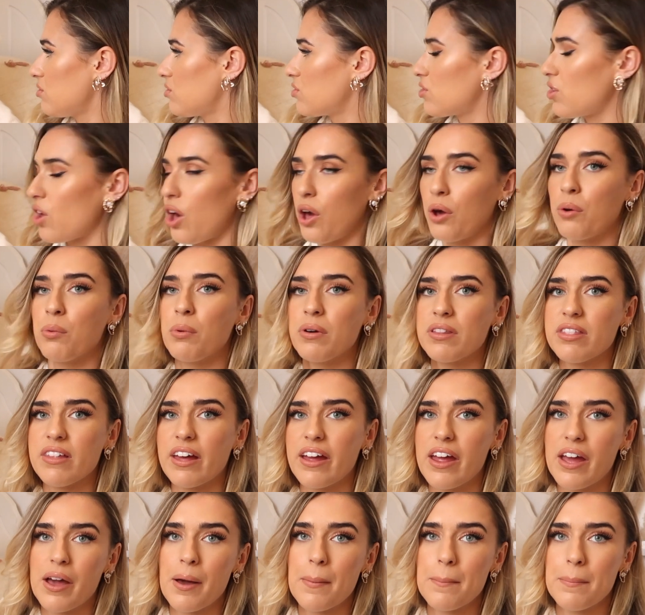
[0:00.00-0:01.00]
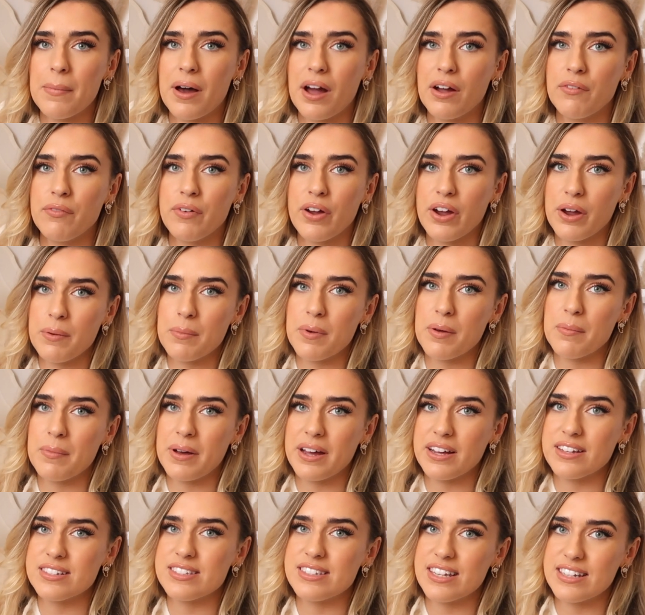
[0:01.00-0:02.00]
just go with like my room and
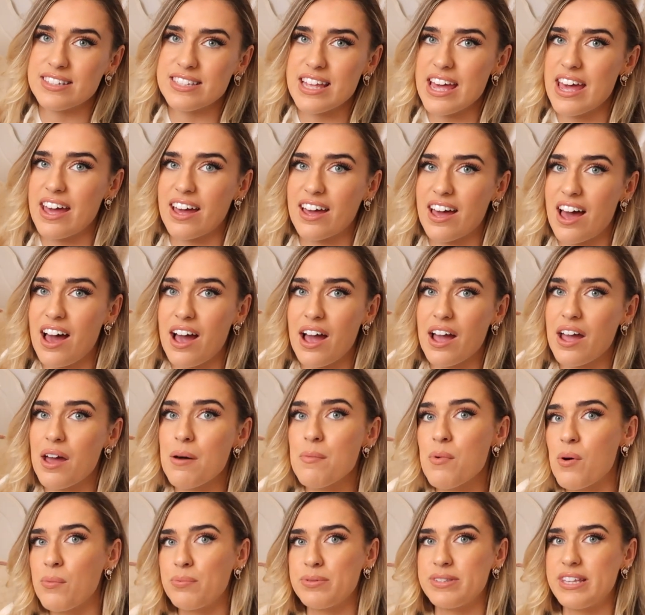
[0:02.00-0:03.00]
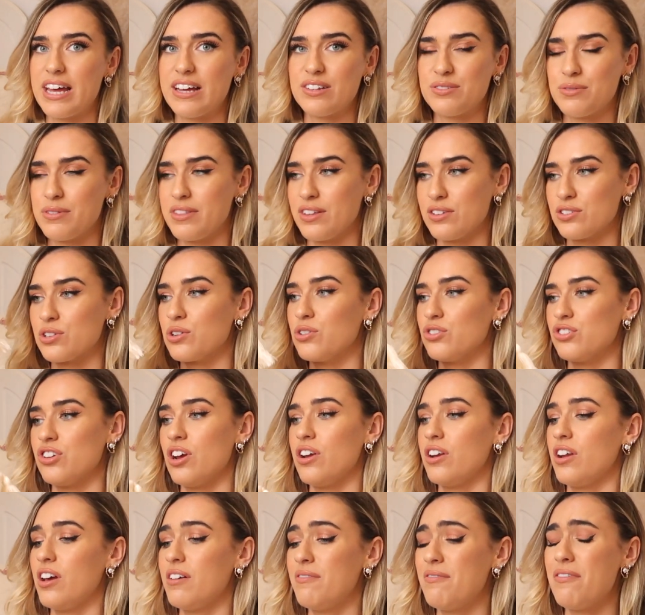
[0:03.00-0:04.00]
my aesthetic I am obsessed with this
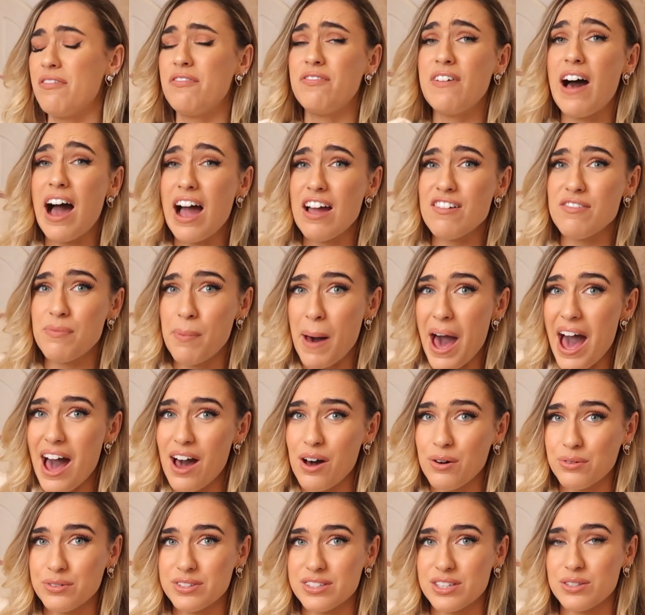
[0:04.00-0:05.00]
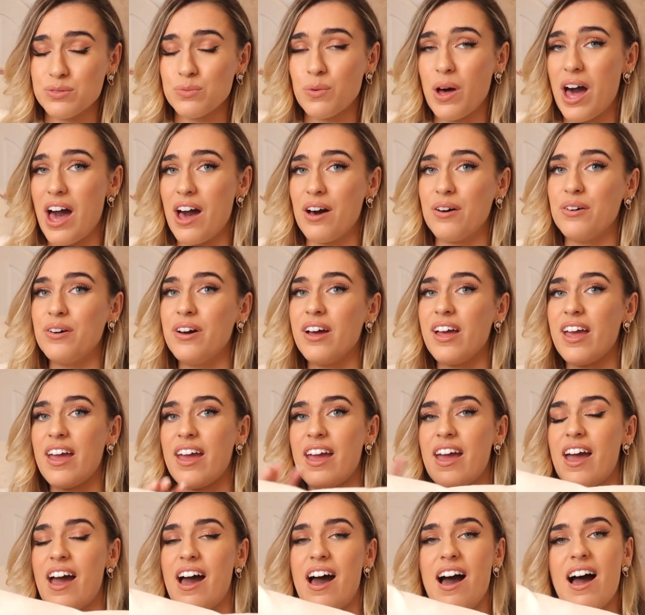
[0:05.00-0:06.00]
cushion and five pounds as well
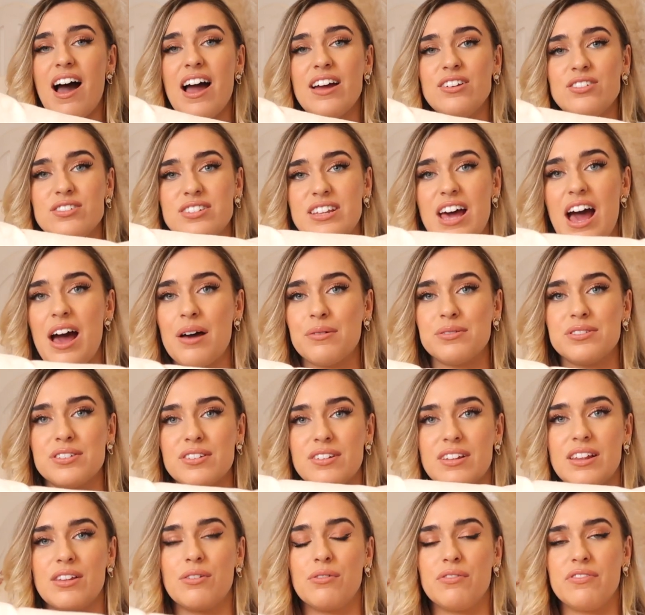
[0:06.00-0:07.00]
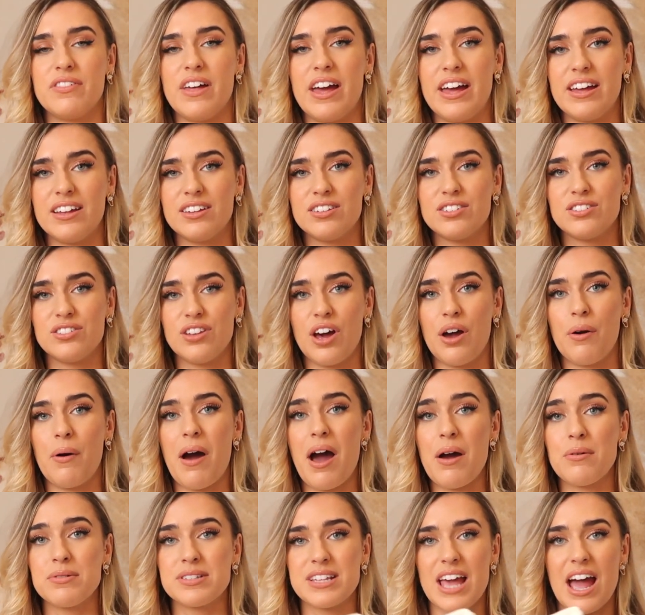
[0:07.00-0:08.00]
I just absolutely love this so
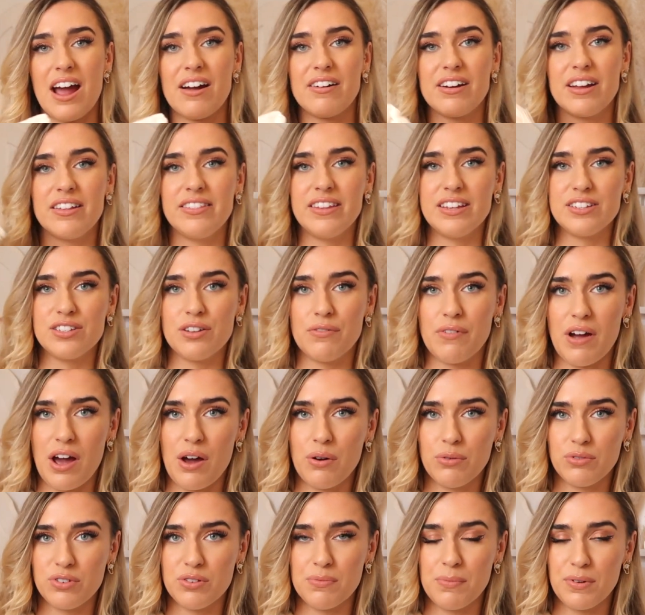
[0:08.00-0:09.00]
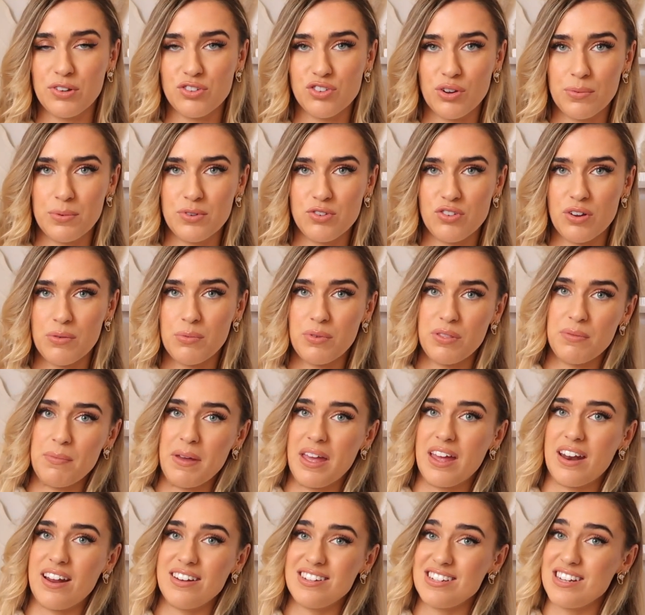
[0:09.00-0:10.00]
I was carrying this around my shopping trip with
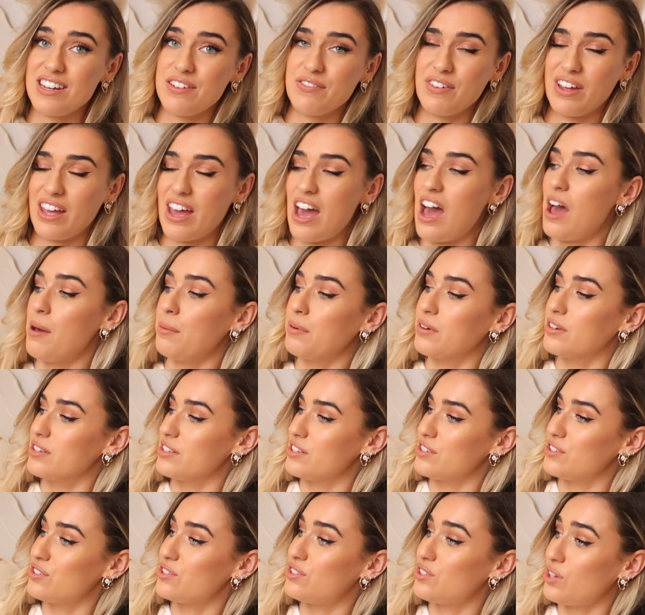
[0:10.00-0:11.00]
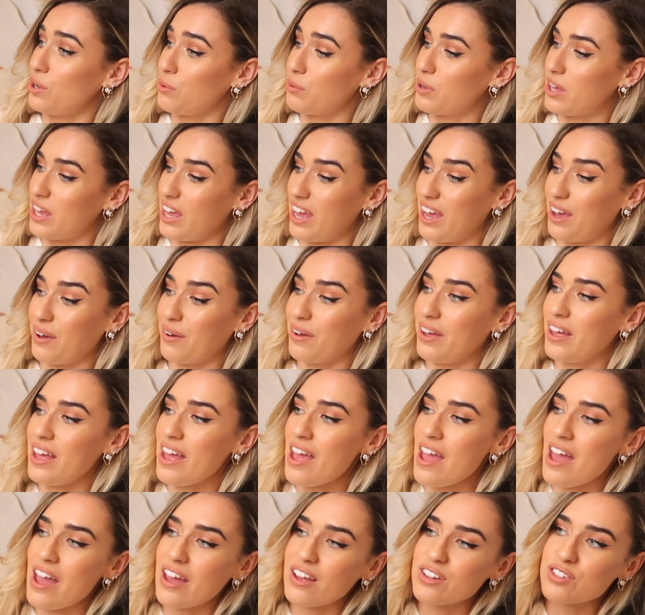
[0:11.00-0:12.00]
me and I didn't even care because it's so cute
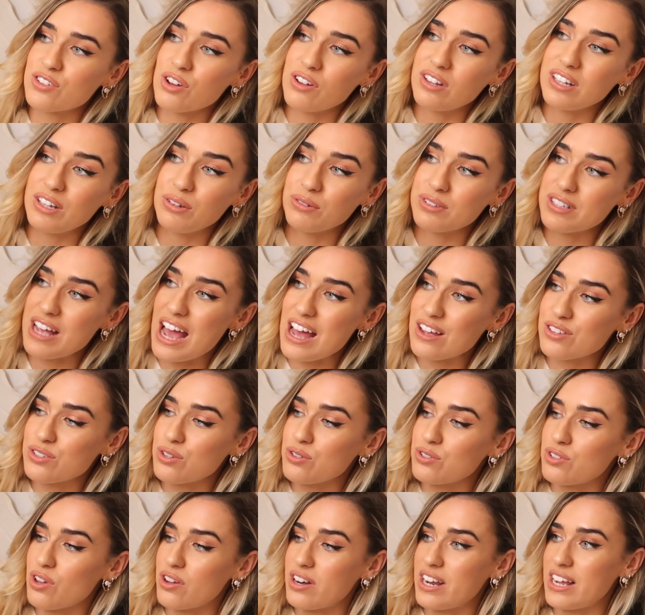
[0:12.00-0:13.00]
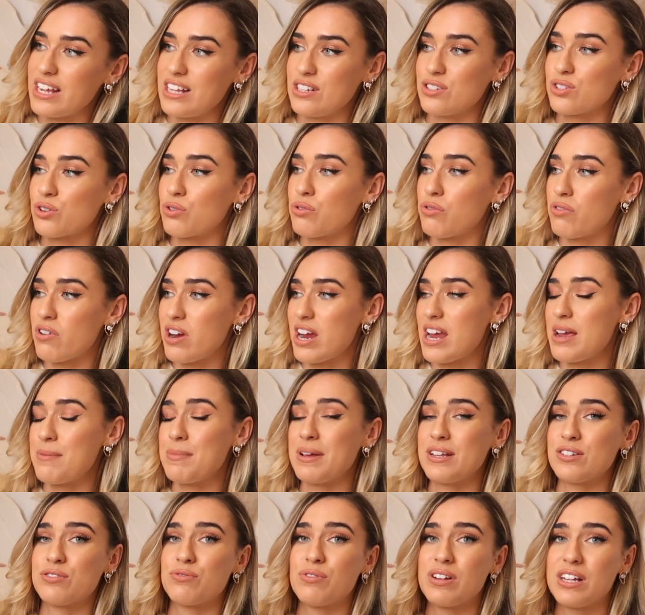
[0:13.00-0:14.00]
it's got little tassels on it it's cream
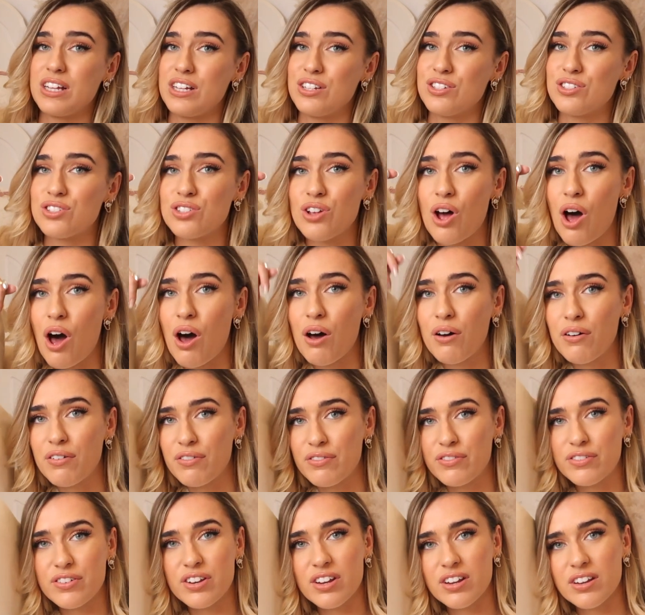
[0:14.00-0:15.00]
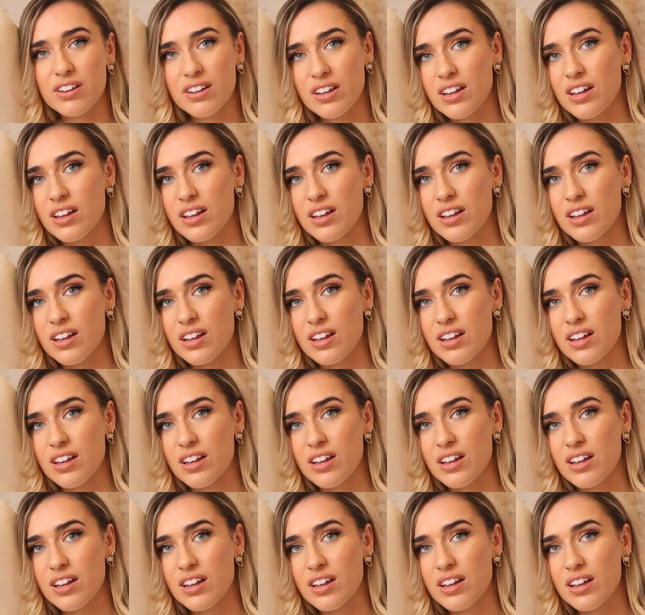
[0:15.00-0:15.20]
it's really soft